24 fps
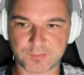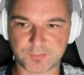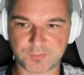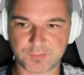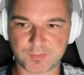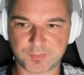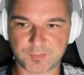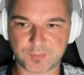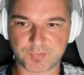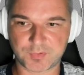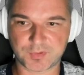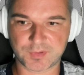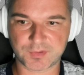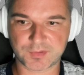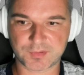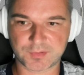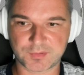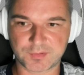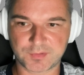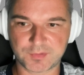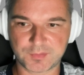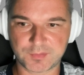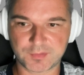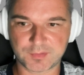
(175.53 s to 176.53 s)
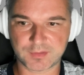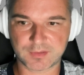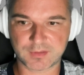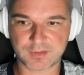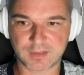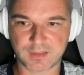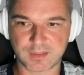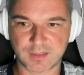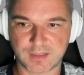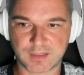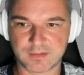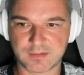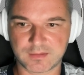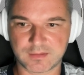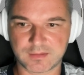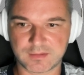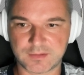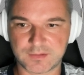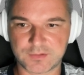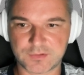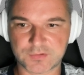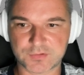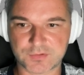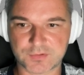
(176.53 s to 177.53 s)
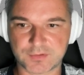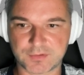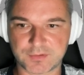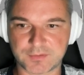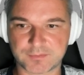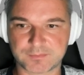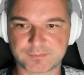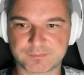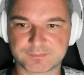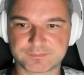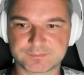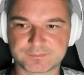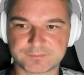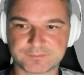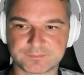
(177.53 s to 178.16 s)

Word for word: so we'll post to-dos and each to-do.